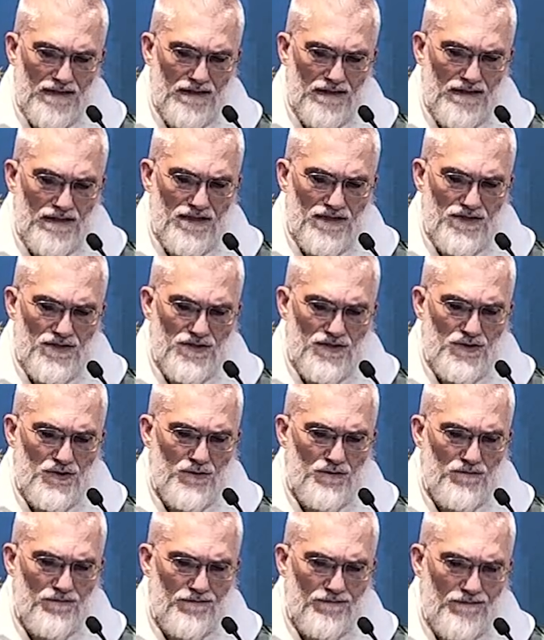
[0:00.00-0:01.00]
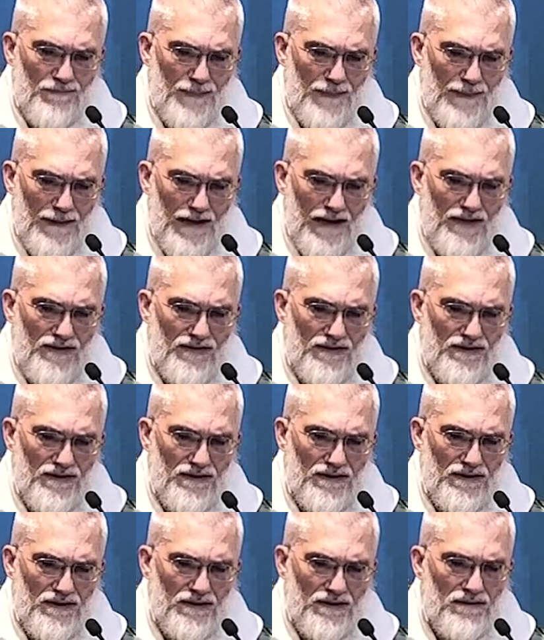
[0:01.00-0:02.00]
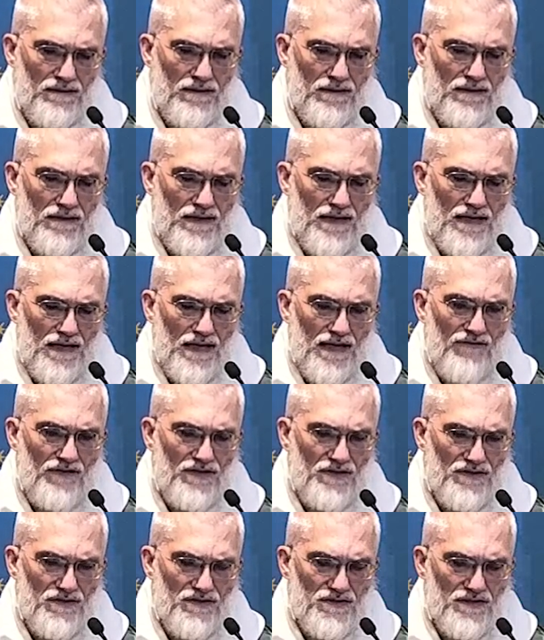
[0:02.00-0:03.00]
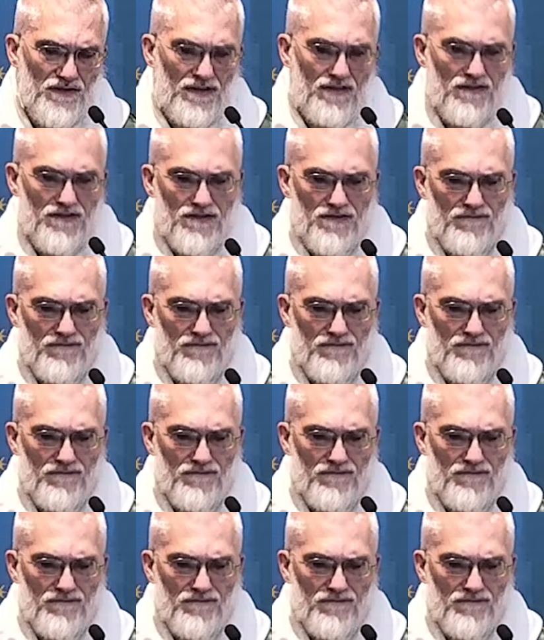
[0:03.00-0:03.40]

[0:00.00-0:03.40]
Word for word: It is, I think, evidence that